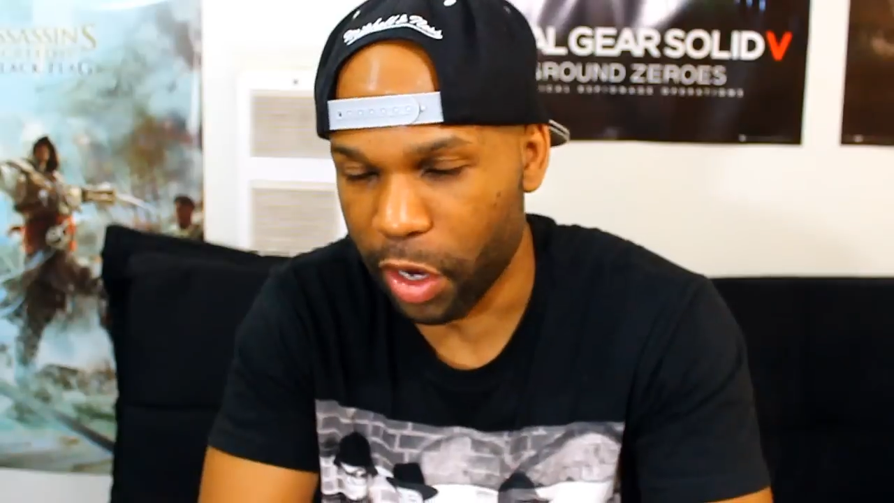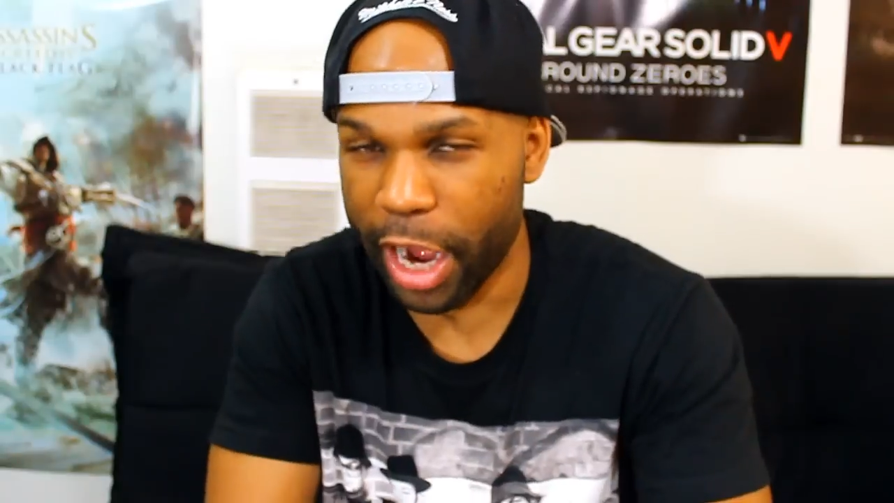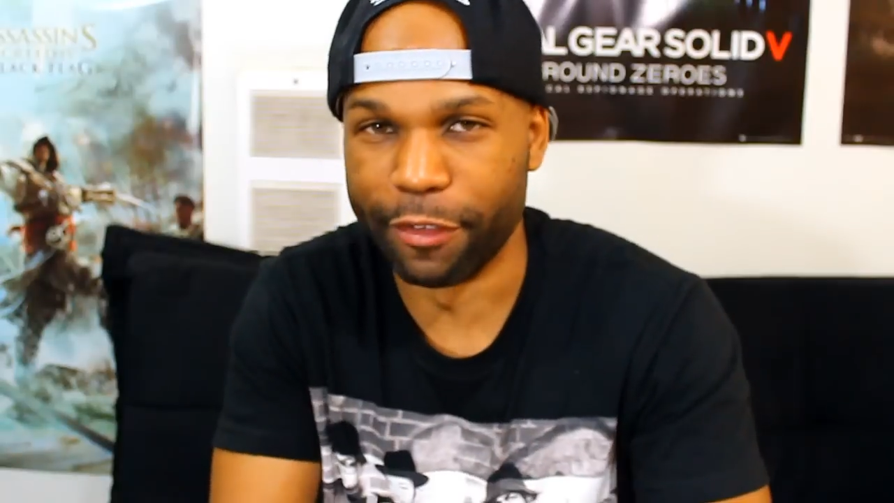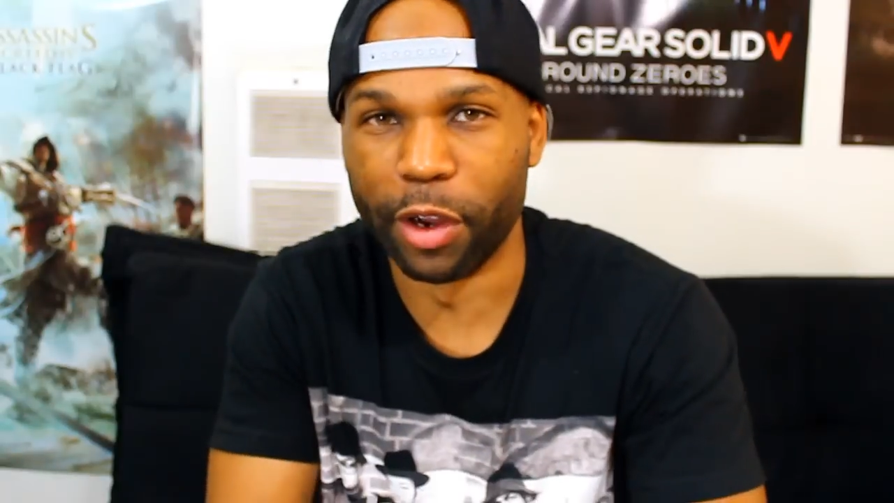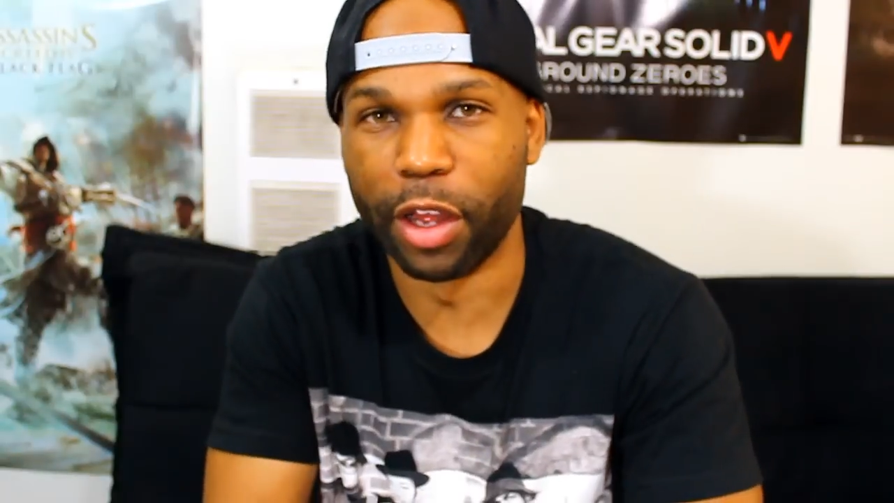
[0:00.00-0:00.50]

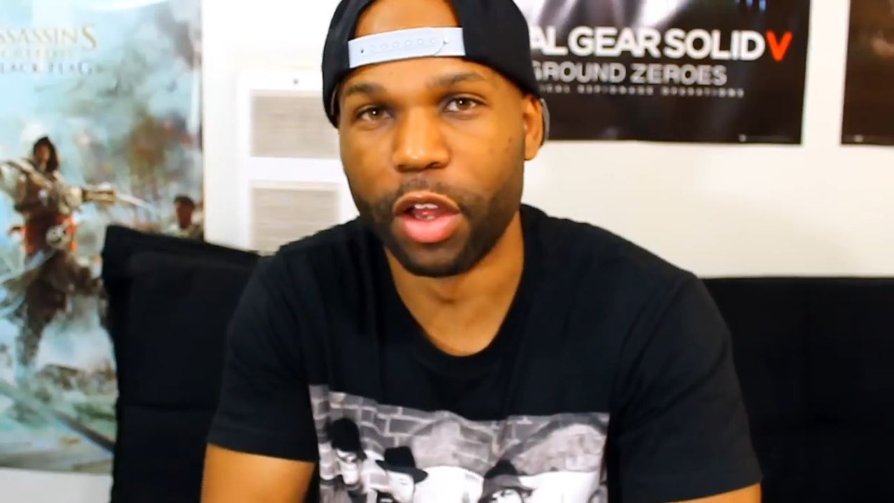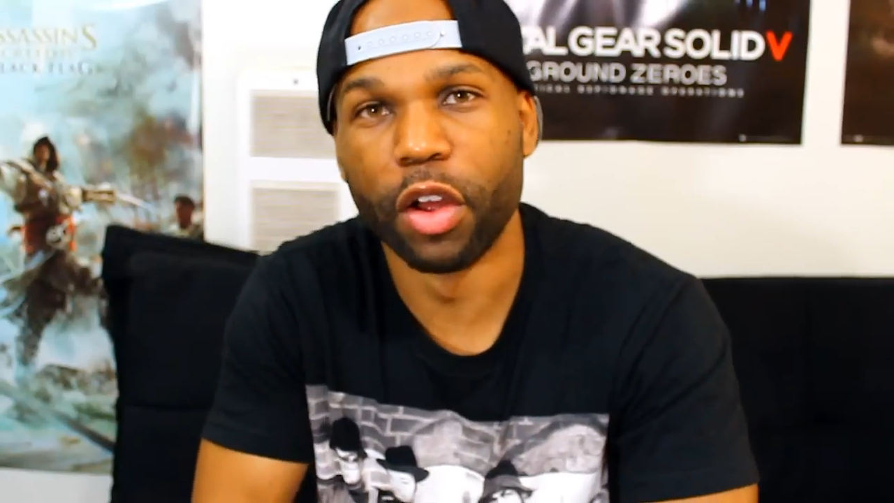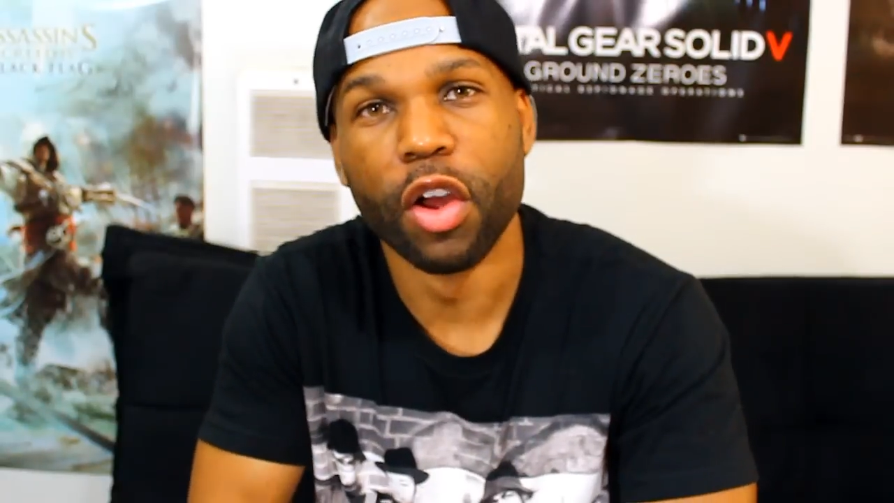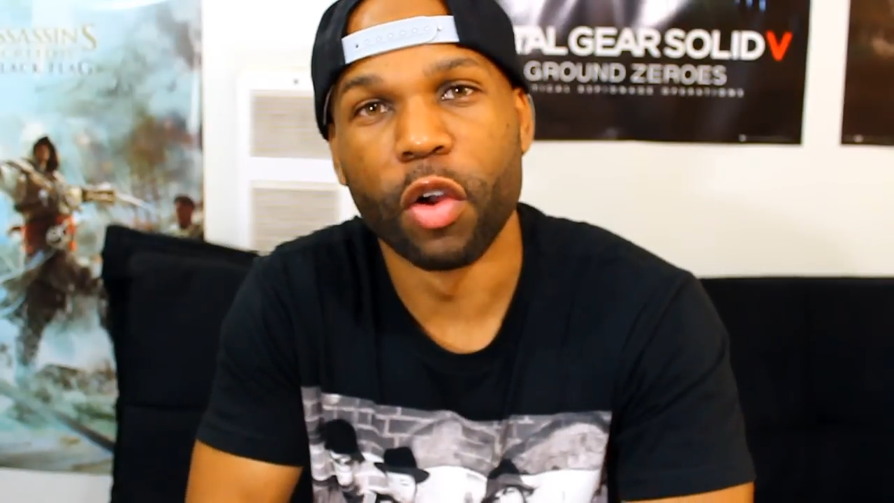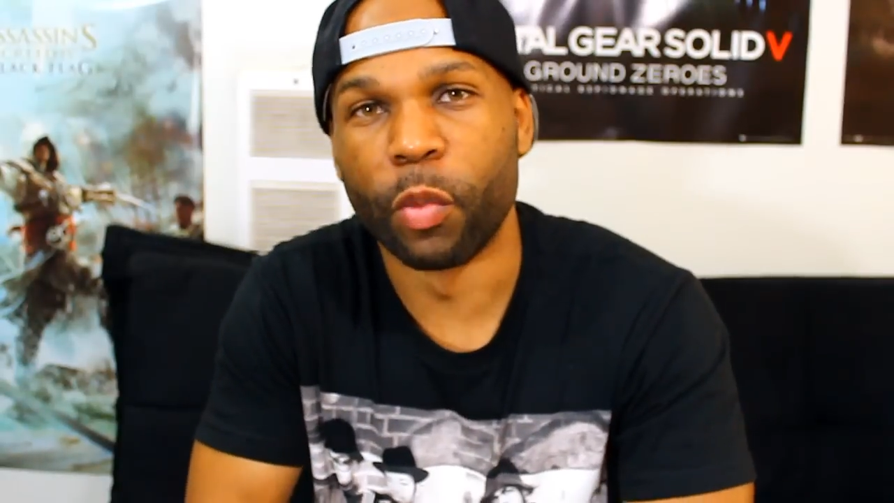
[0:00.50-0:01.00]
I have
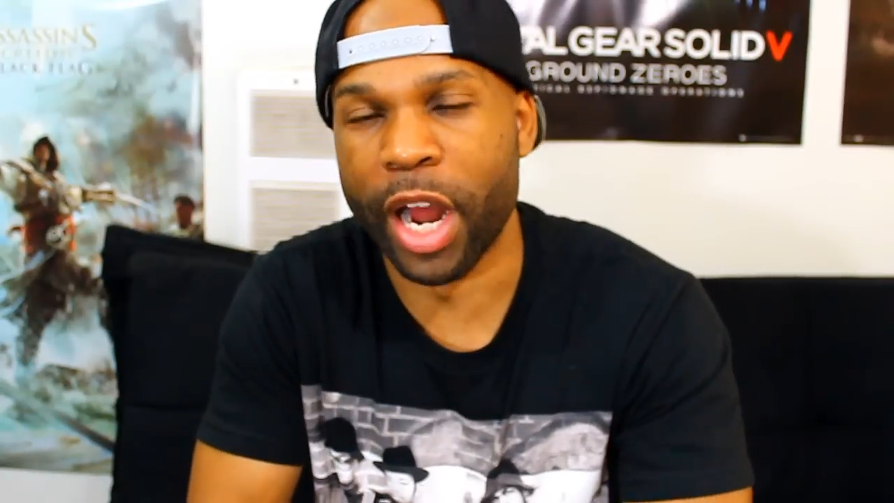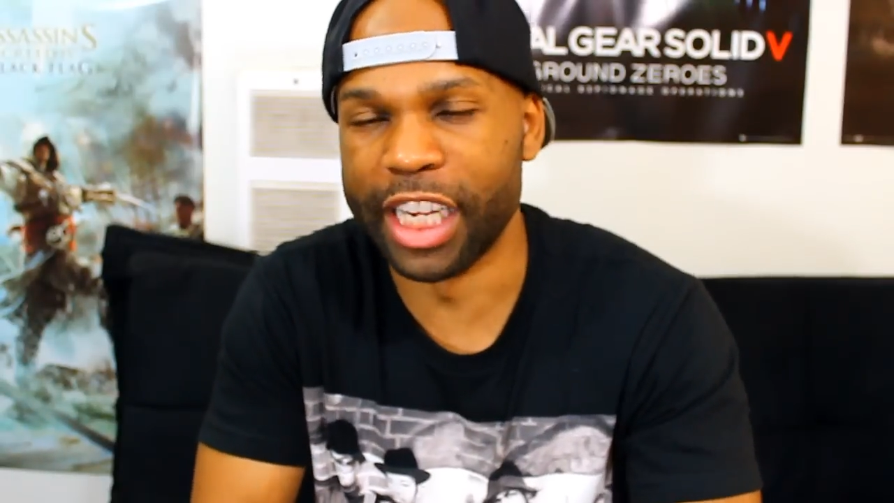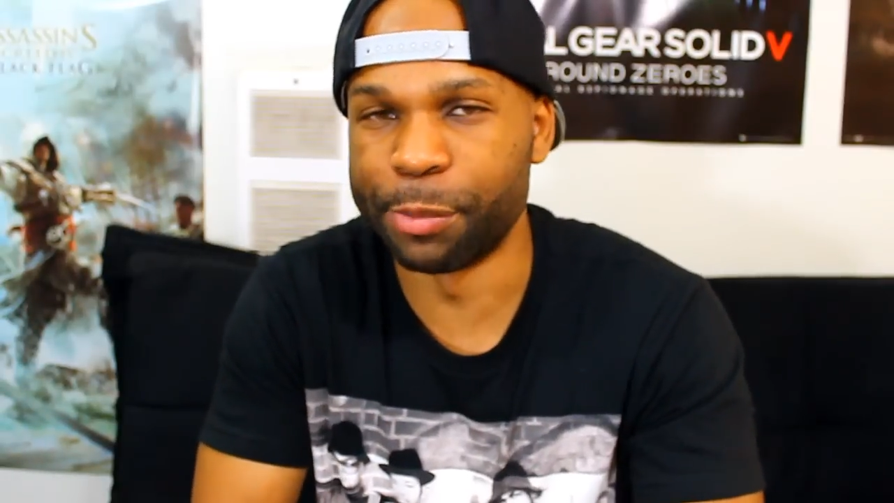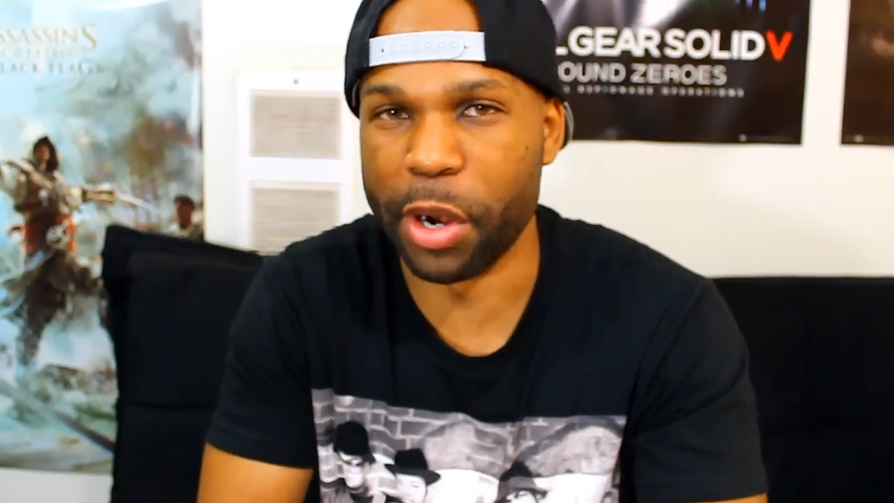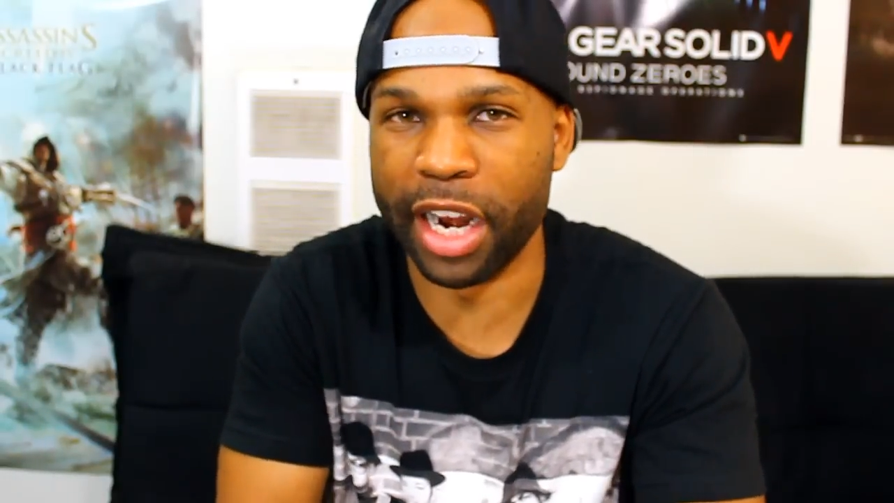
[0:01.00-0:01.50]
a
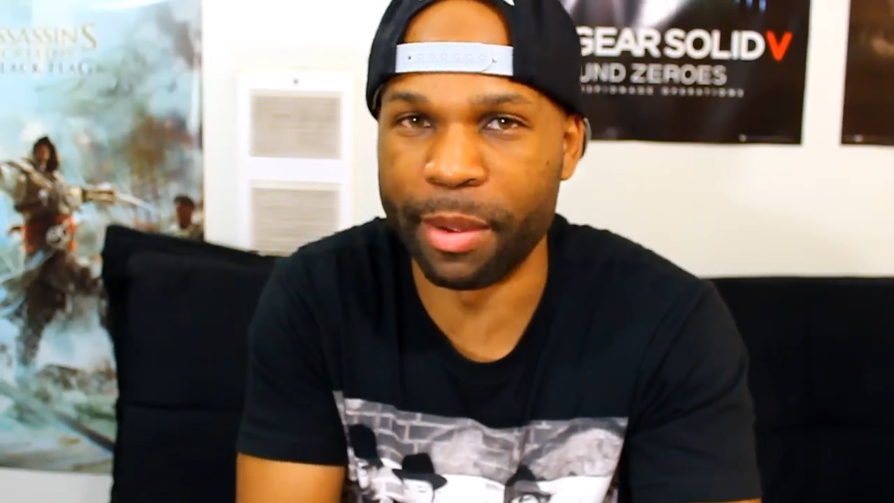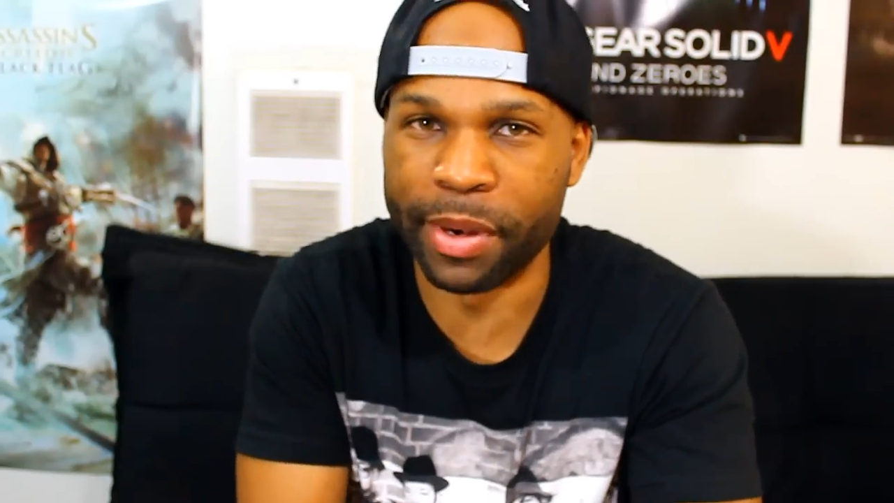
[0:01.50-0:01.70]
raspberry